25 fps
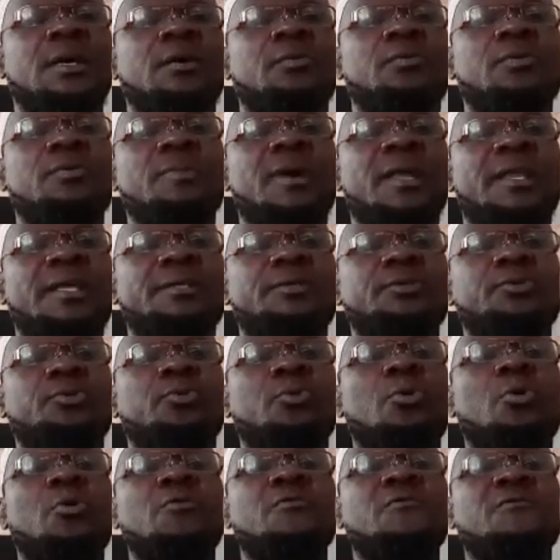we managed to
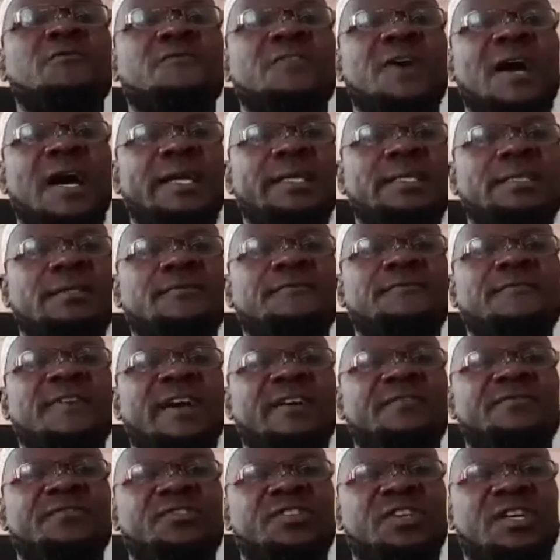convert
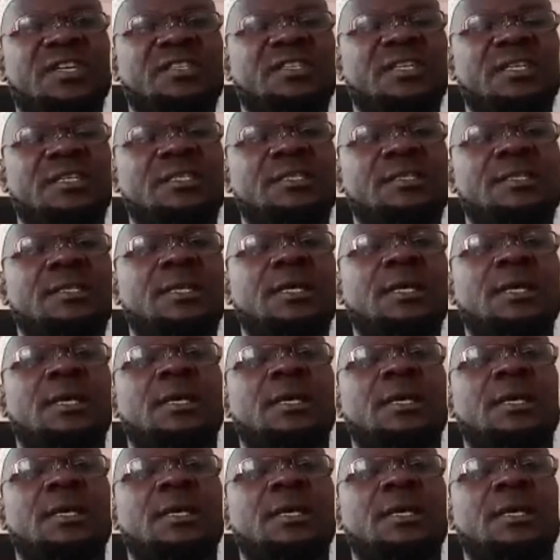five churches